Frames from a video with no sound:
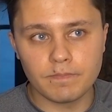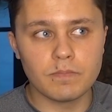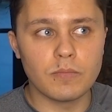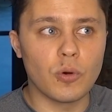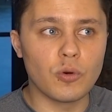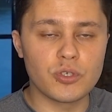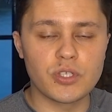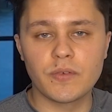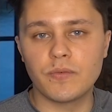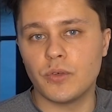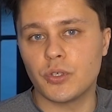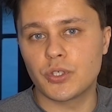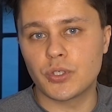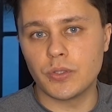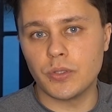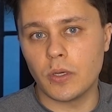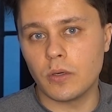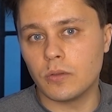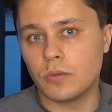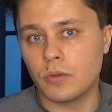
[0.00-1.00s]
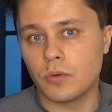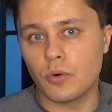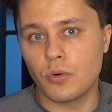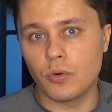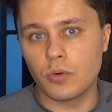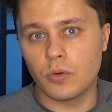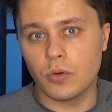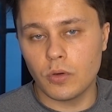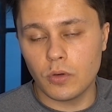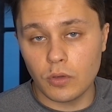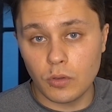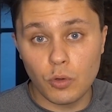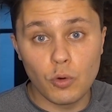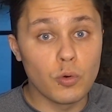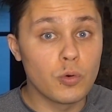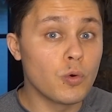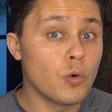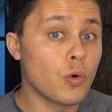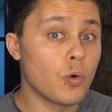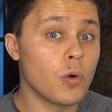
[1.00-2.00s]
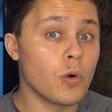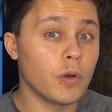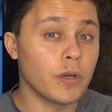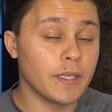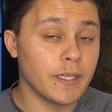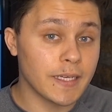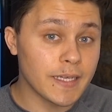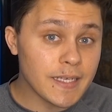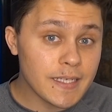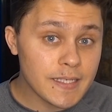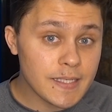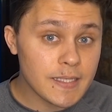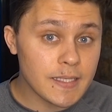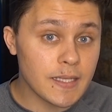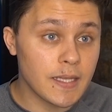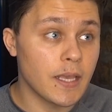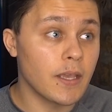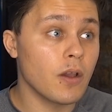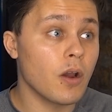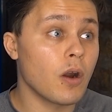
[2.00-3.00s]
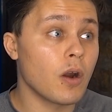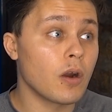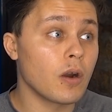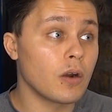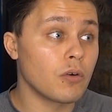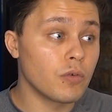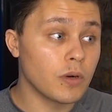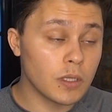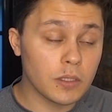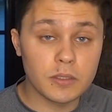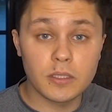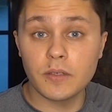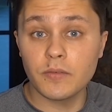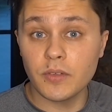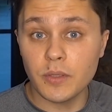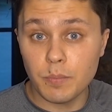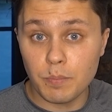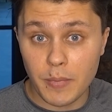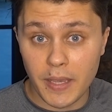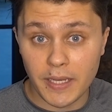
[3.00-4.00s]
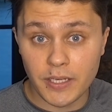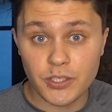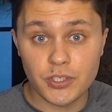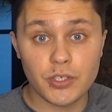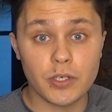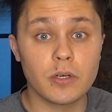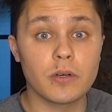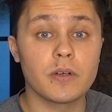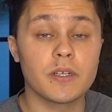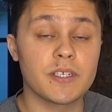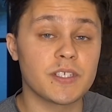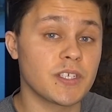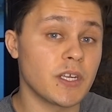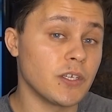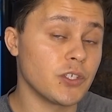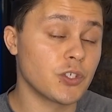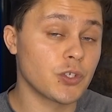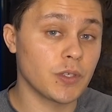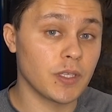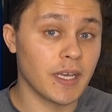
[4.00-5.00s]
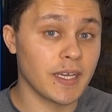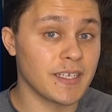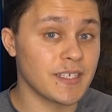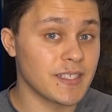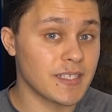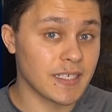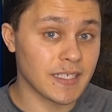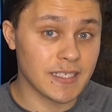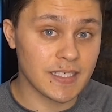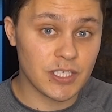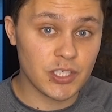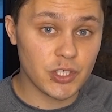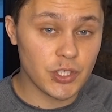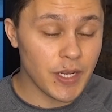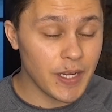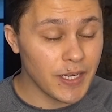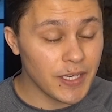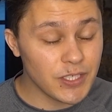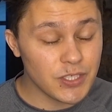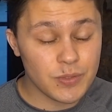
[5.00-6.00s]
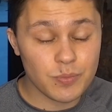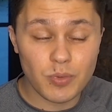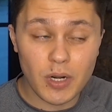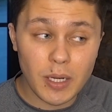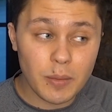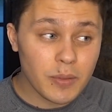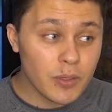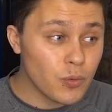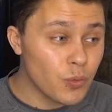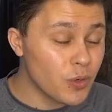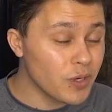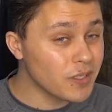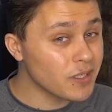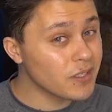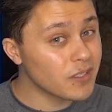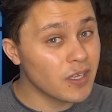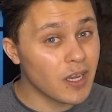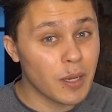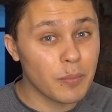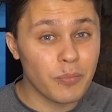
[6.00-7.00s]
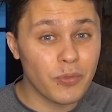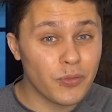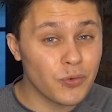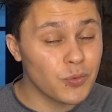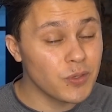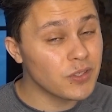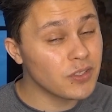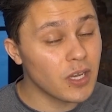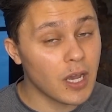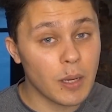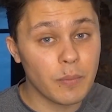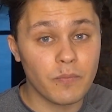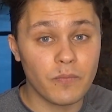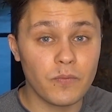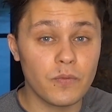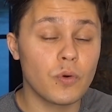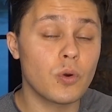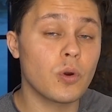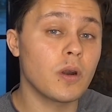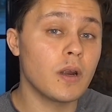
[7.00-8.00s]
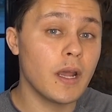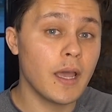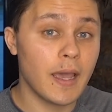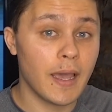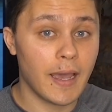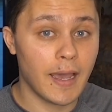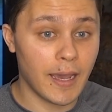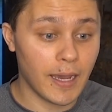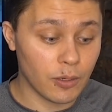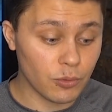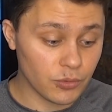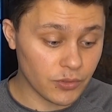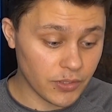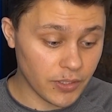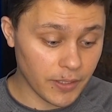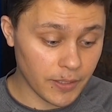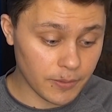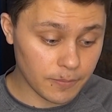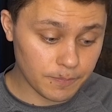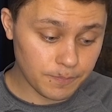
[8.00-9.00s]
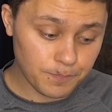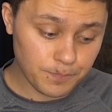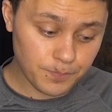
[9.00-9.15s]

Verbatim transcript: Most of you should know who, who KuCoin is. They are a relatively major centralized exchange, probably one of the top three, top four out there.